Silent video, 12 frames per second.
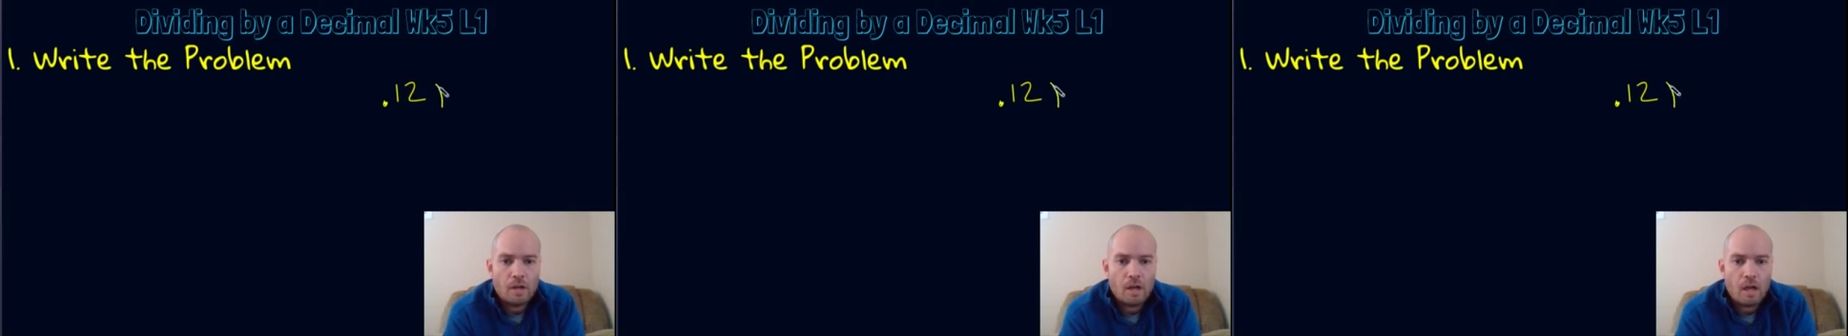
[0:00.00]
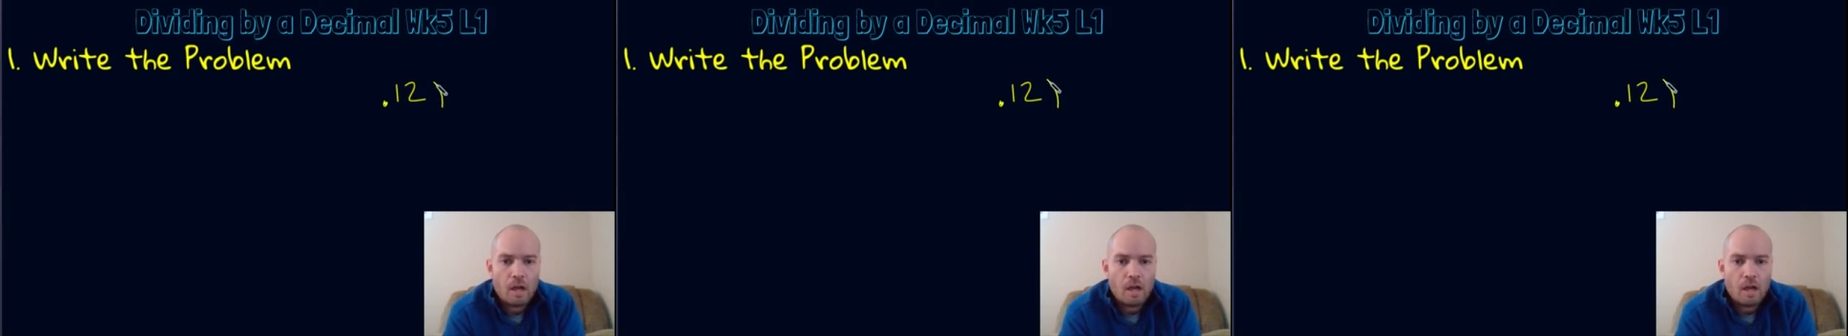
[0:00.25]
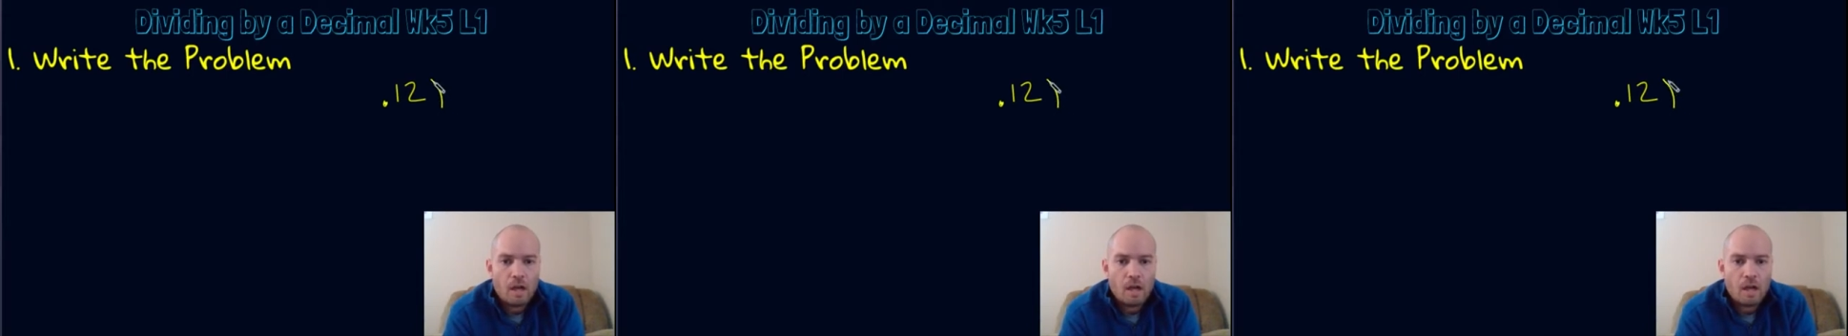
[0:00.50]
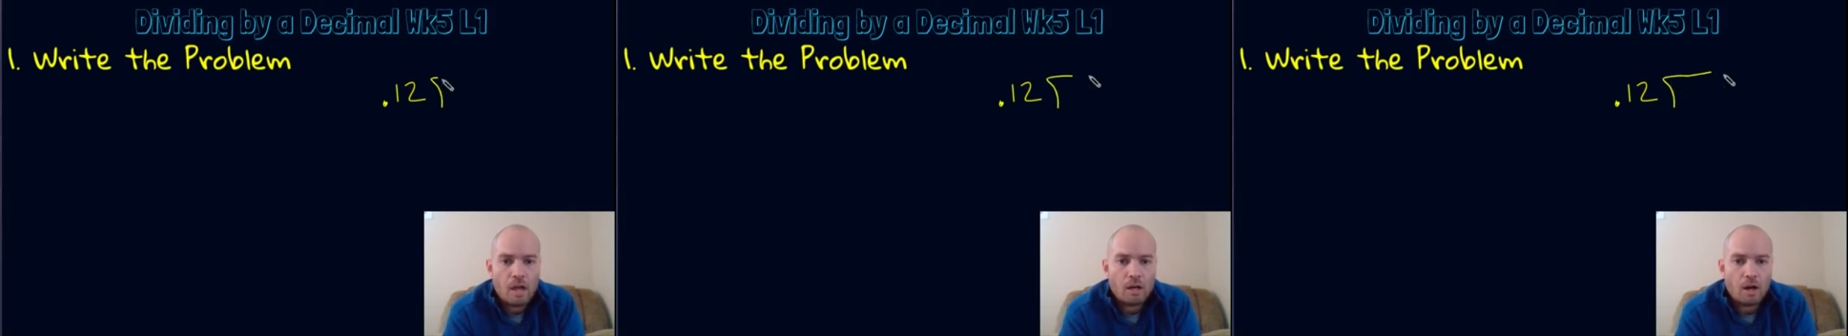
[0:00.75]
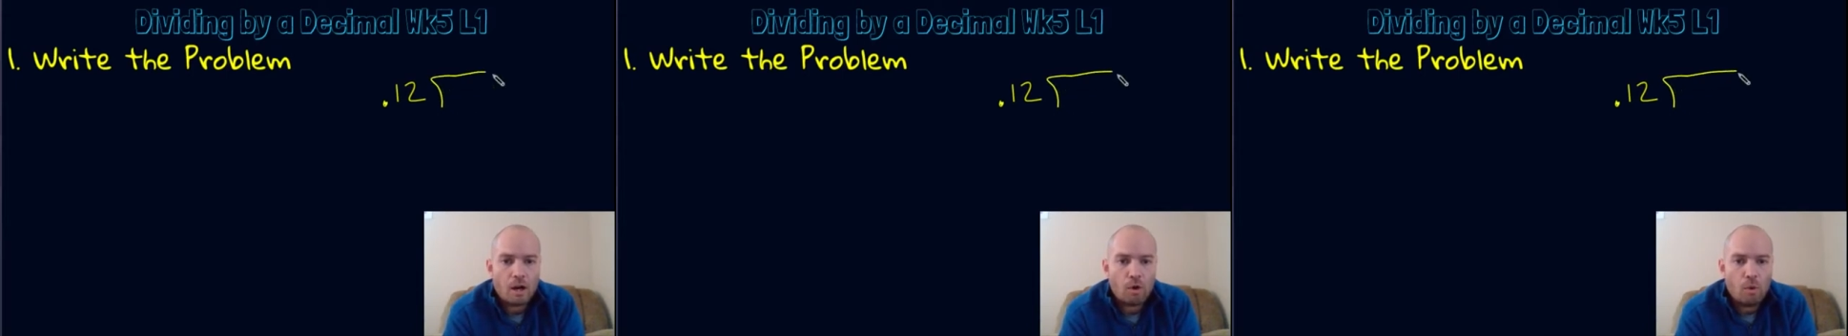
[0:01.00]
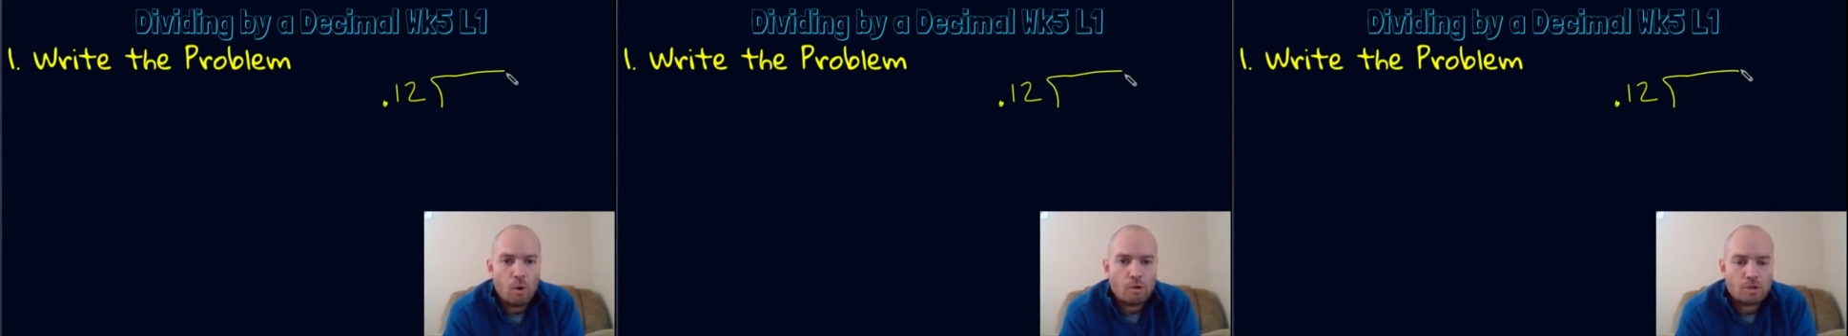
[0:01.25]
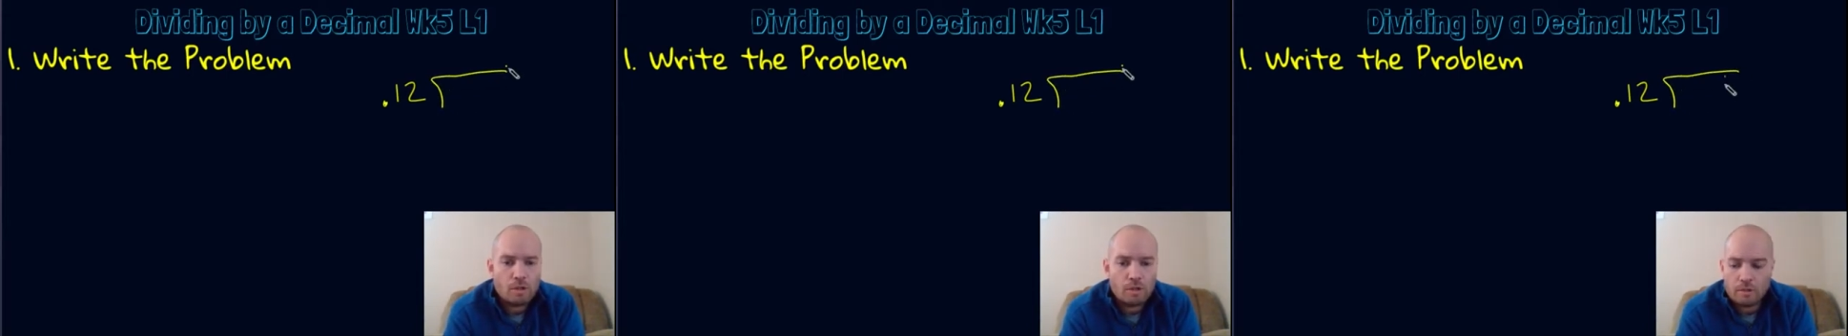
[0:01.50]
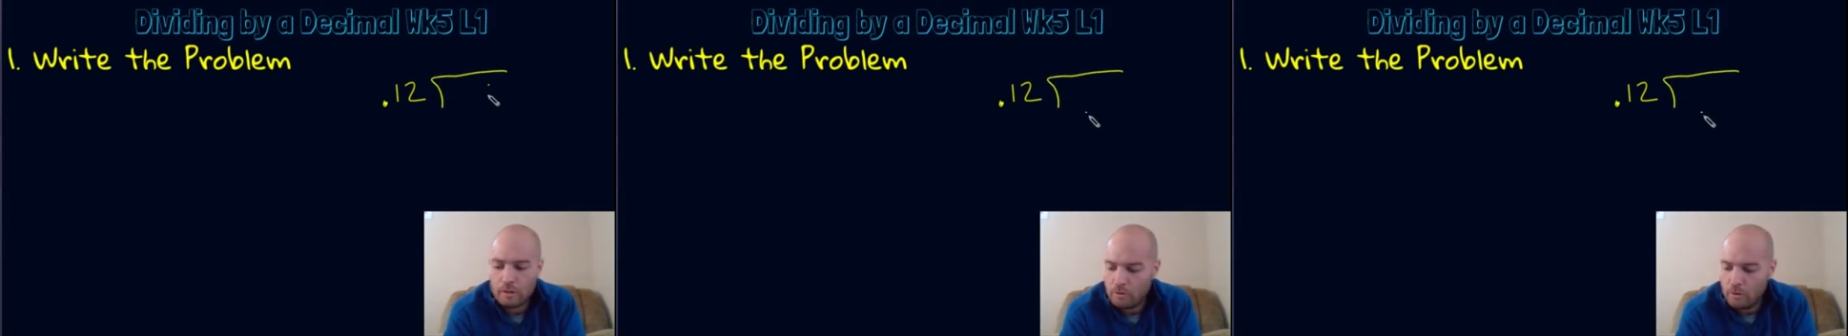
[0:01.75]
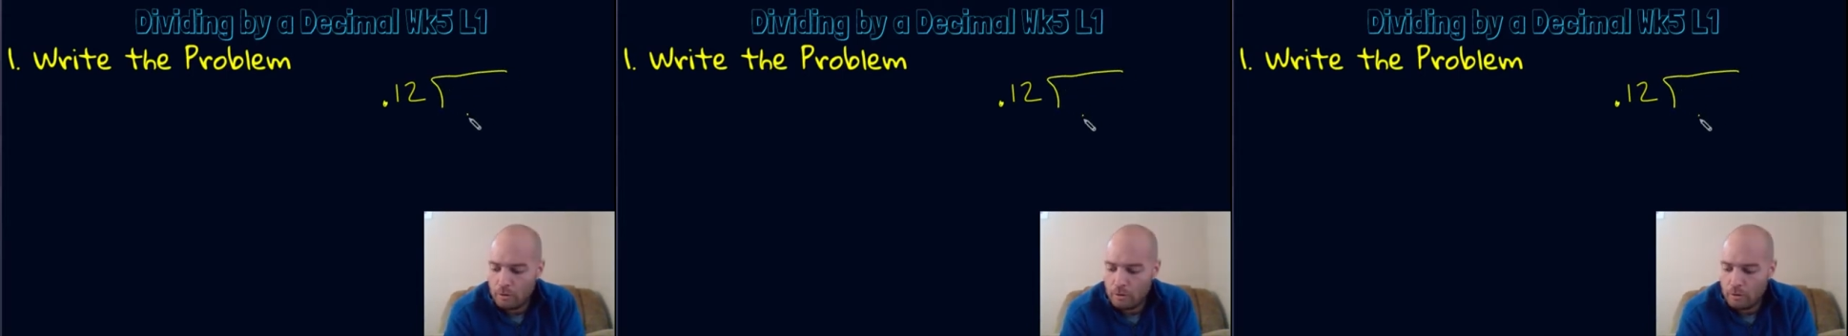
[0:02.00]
and our quotient is going to